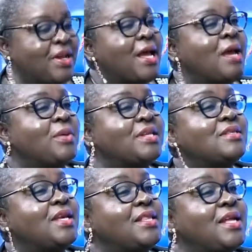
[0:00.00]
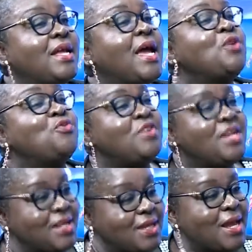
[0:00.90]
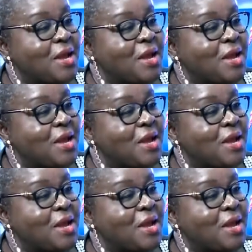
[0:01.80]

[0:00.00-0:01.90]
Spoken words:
But I must say that I really